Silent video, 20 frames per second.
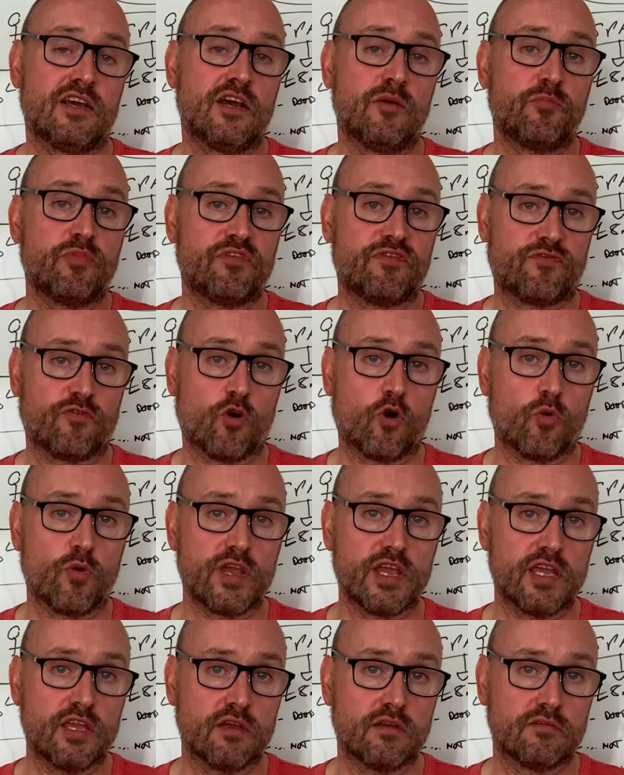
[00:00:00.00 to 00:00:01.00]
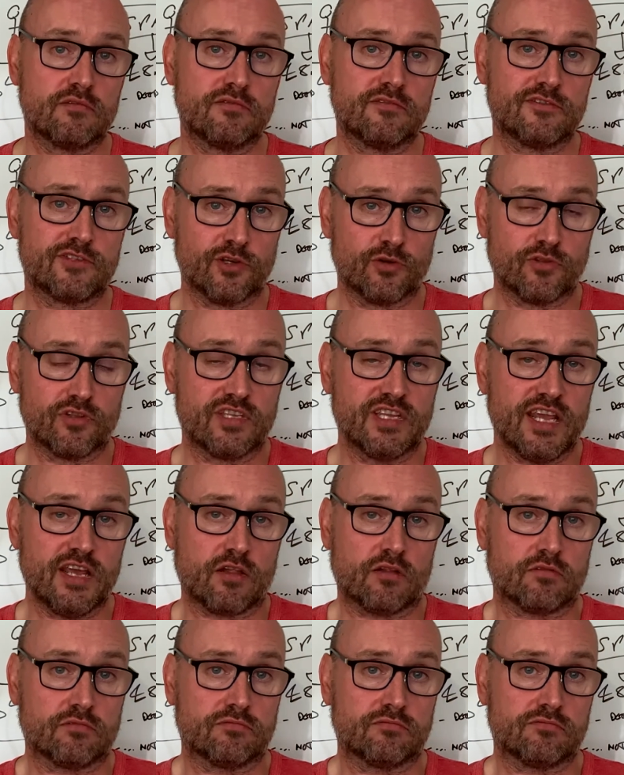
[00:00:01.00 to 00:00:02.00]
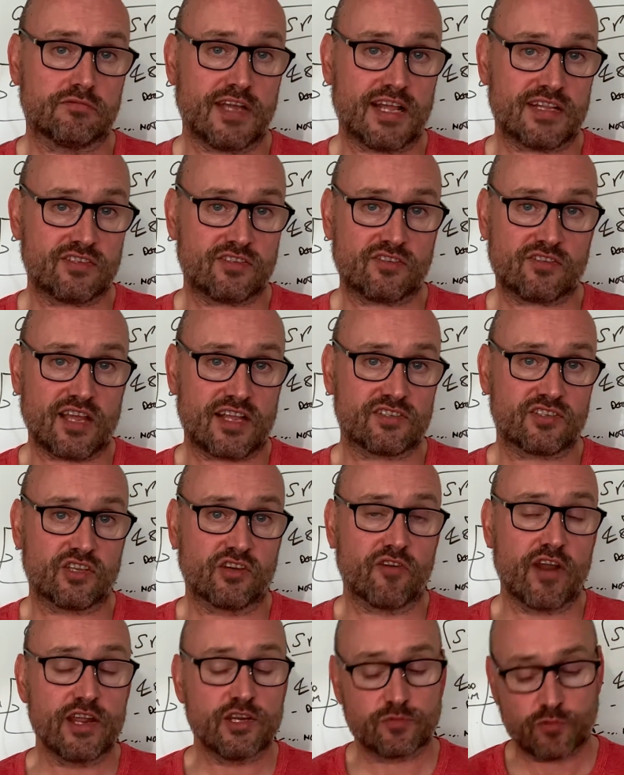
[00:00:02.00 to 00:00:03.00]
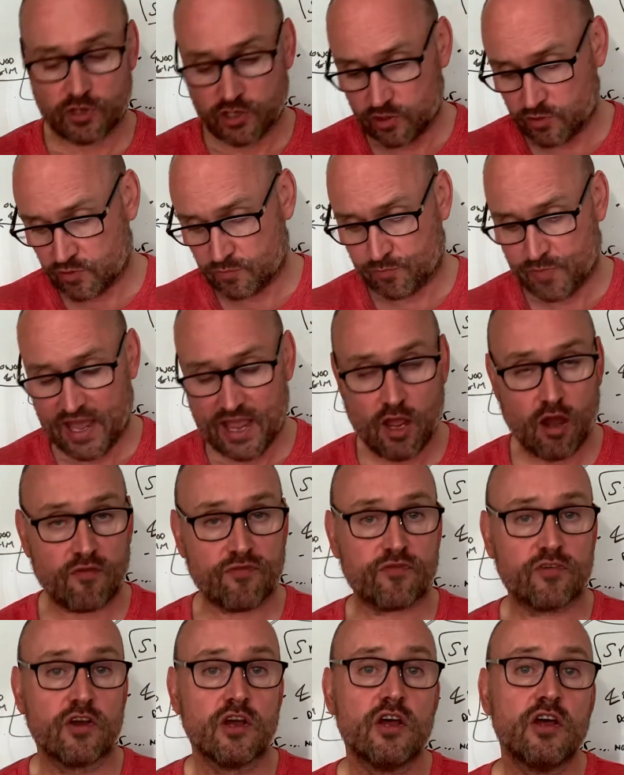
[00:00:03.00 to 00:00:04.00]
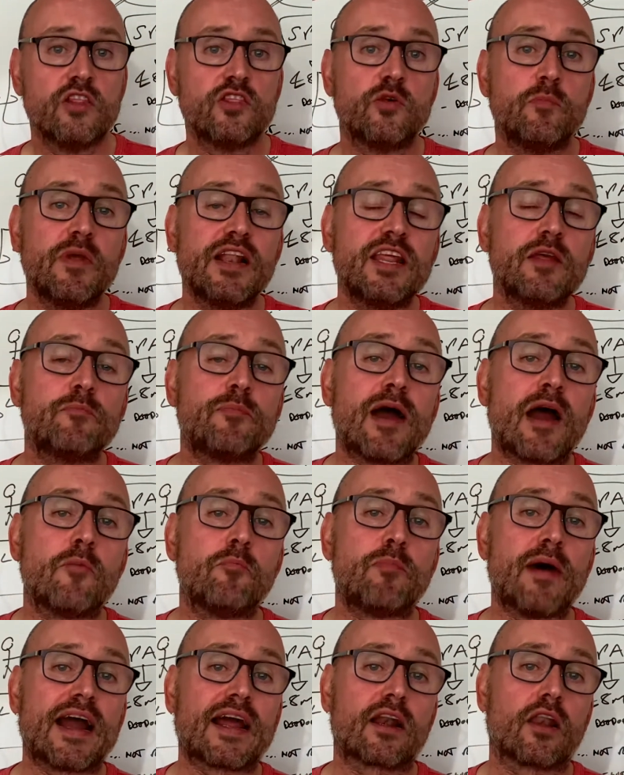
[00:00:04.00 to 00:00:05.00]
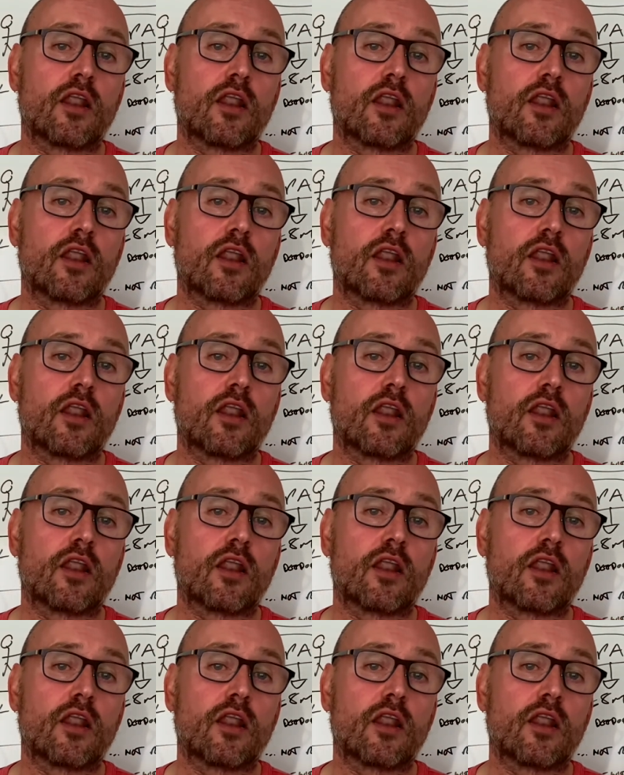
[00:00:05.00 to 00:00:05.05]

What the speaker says: before we do the deal. That's the arrangement. You pay off the £1 million bank